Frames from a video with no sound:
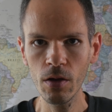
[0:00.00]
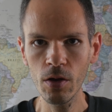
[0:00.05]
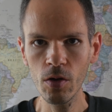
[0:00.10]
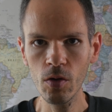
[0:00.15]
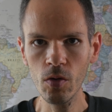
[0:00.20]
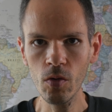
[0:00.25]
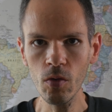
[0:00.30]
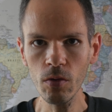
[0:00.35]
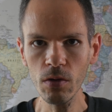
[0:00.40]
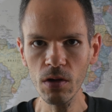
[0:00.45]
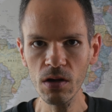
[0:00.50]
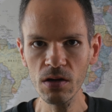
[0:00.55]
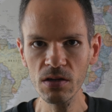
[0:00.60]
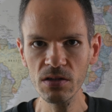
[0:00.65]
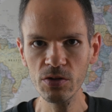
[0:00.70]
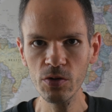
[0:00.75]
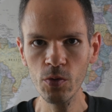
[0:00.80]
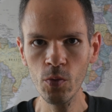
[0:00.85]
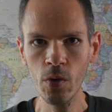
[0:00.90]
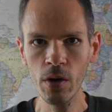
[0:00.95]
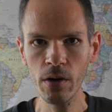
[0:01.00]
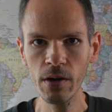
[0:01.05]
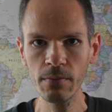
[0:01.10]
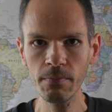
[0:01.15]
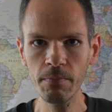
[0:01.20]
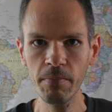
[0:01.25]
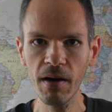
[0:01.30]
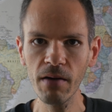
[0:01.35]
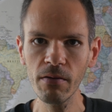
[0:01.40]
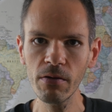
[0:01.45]
Rulers
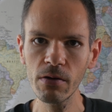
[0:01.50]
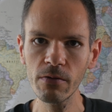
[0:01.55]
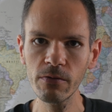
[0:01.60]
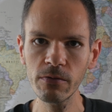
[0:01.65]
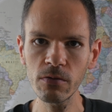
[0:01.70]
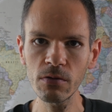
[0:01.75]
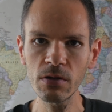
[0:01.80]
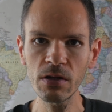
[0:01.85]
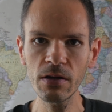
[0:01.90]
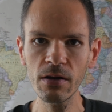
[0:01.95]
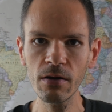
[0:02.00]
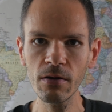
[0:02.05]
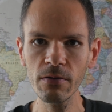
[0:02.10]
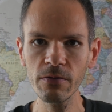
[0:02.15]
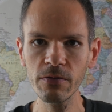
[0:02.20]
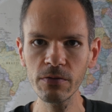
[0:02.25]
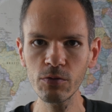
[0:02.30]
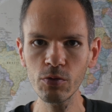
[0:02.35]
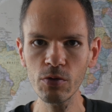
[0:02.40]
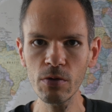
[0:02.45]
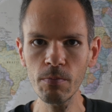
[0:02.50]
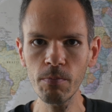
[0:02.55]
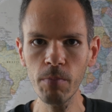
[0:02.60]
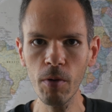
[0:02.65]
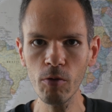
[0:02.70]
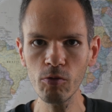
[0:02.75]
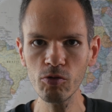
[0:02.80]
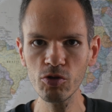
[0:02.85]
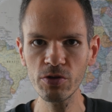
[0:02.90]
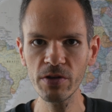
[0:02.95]
weren't powerful enough to
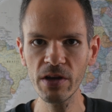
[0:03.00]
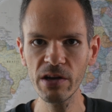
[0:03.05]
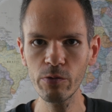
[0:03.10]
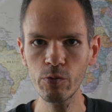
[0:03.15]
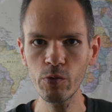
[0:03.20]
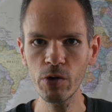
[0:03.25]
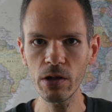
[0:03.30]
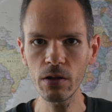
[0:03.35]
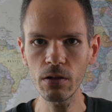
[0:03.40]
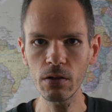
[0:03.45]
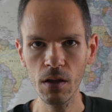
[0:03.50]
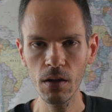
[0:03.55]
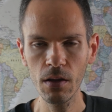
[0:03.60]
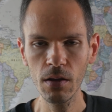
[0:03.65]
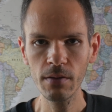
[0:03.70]
impose their will.